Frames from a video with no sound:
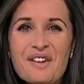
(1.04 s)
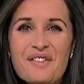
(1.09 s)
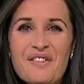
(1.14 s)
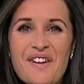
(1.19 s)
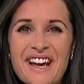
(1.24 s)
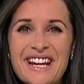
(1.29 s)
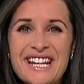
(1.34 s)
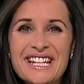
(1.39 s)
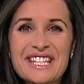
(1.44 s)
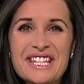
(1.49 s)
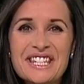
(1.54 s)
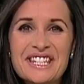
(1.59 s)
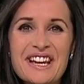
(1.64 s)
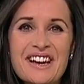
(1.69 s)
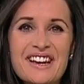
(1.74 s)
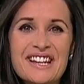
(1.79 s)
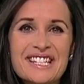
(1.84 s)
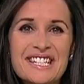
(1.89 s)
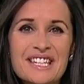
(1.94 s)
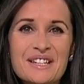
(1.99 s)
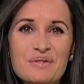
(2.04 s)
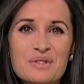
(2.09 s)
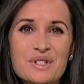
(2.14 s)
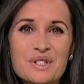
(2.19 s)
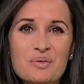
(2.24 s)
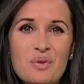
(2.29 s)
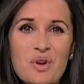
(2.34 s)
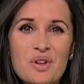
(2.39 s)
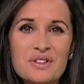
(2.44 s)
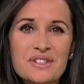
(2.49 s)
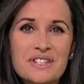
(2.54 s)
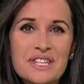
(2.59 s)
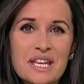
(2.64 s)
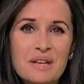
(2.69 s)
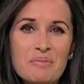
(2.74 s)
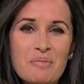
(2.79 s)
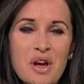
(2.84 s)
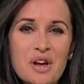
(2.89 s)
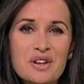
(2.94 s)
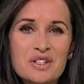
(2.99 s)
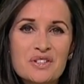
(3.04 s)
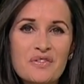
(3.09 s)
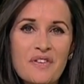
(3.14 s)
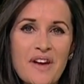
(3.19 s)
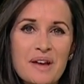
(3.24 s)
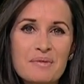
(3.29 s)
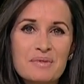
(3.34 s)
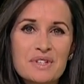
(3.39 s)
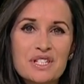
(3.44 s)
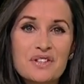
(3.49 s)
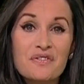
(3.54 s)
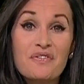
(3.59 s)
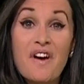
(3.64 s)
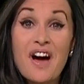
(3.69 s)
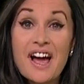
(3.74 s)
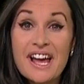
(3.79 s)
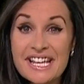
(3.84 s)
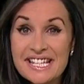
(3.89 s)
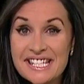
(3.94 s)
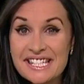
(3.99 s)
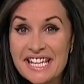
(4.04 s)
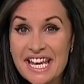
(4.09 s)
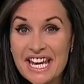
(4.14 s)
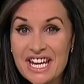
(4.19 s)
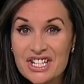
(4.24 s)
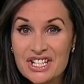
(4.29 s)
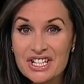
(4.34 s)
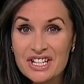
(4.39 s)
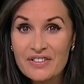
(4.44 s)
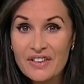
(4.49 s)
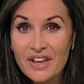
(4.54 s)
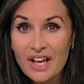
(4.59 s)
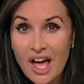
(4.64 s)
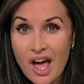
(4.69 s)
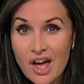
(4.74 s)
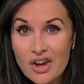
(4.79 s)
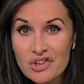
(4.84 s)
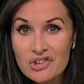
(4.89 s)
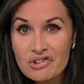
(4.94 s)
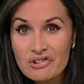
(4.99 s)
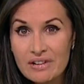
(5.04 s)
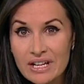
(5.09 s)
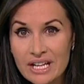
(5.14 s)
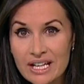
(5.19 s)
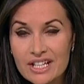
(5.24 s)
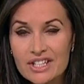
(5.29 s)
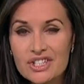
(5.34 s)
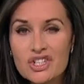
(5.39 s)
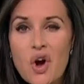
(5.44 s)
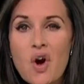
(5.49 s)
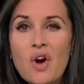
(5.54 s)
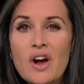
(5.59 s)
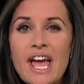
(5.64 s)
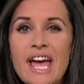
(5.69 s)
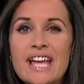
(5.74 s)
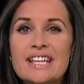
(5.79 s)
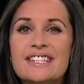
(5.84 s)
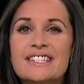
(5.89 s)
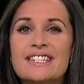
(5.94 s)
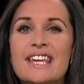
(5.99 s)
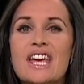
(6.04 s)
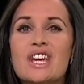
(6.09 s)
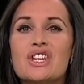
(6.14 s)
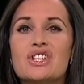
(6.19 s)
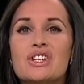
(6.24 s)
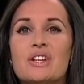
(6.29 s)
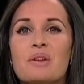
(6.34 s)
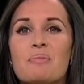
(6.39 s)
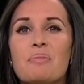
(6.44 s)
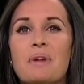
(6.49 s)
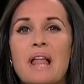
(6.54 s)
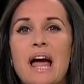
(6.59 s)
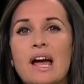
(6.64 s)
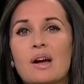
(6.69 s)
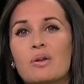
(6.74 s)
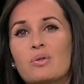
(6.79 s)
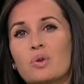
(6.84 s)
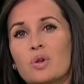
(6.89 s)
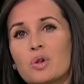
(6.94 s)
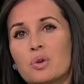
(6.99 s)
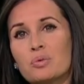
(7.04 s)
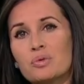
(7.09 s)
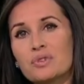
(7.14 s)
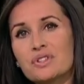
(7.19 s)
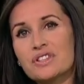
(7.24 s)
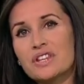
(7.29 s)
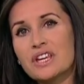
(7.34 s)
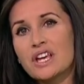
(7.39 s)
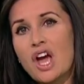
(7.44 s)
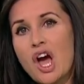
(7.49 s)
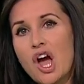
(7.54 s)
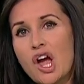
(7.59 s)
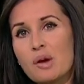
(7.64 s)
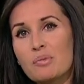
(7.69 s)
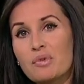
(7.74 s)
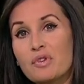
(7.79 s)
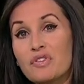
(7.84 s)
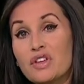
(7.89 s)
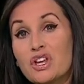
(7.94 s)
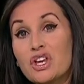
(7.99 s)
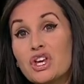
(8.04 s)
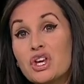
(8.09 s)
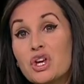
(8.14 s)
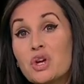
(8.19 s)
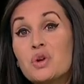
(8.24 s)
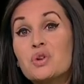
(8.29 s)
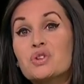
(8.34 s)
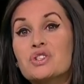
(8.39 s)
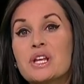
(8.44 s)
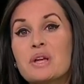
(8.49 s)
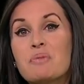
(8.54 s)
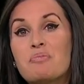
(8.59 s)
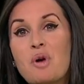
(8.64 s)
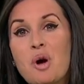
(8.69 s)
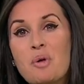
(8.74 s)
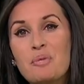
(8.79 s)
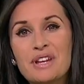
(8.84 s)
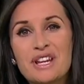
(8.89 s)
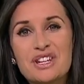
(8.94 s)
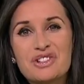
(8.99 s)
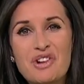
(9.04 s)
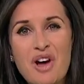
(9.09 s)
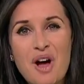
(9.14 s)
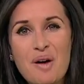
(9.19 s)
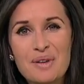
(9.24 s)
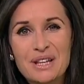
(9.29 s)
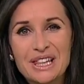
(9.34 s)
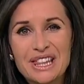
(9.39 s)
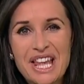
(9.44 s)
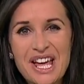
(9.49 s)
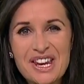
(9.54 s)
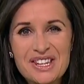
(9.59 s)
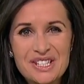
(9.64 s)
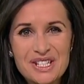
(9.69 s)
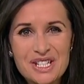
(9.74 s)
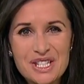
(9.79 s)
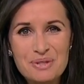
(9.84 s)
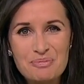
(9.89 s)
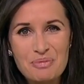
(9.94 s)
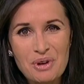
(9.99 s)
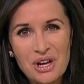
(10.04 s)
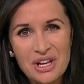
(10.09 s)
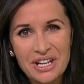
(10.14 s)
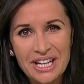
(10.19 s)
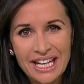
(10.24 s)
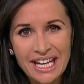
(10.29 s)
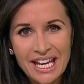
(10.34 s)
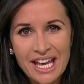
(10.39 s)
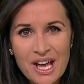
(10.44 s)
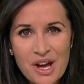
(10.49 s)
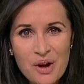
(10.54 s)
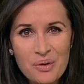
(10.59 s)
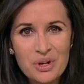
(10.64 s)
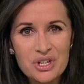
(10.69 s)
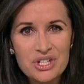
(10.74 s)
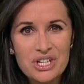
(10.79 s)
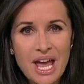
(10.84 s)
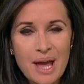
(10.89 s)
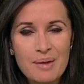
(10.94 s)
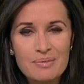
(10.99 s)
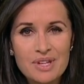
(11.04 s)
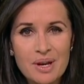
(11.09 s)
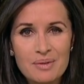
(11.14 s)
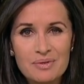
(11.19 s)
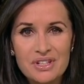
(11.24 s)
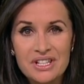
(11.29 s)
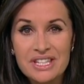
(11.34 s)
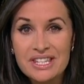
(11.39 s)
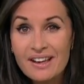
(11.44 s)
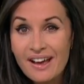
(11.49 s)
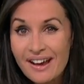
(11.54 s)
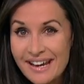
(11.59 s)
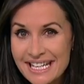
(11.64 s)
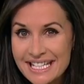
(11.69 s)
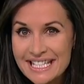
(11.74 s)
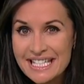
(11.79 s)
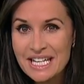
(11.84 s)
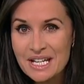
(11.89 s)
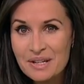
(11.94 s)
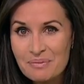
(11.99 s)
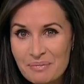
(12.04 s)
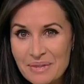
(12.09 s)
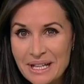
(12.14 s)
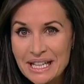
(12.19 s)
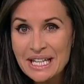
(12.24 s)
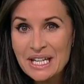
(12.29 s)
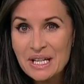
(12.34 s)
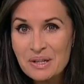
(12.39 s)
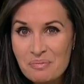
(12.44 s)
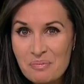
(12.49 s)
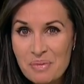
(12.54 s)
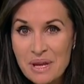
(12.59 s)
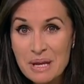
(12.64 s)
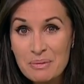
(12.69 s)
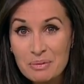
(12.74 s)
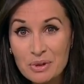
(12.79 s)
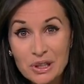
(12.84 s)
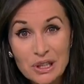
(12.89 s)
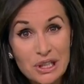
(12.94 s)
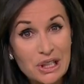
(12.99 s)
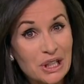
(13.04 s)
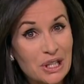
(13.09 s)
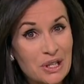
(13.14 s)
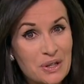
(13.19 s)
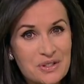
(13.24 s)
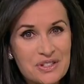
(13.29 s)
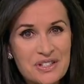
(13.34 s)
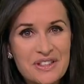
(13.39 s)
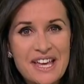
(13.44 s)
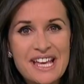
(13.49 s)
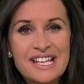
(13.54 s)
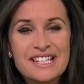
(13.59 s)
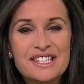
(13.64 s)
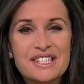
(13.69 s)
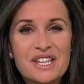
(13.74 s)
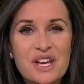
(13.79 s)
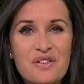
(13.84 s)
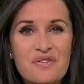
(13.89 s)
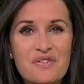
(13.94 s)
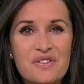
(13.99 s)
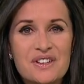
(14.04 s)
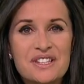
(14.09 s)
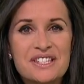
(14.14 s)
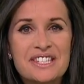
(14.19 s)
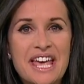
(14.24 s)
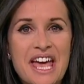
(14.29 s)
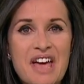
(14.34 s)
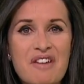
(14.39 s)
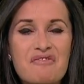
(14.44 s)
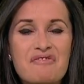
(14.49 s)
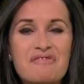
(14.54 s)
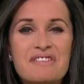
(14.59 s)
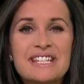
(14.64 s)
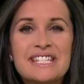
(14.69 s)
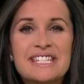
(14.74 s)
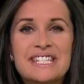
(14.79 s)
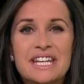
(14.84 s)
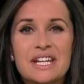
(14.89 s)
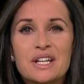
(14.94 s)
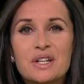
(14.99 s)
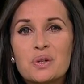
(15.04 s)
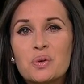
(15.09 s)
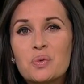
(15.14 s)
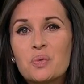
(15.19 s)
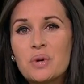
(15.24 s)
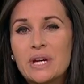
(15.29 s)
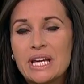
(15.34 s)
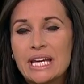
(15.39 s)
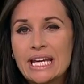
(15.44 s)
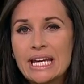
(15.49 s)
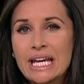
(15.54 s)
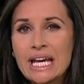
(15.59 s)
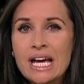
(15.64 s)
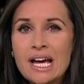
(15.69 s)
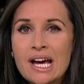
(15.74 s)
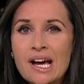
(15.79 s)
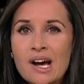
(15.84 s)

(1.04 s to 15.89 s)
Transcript: Finally tonight, it was once the most famous fire station in the country. Dockhead Station in Blackwall was the home of the hugely popular drama London's Burning, which kept up to 19 million people glued to their sofas every single week.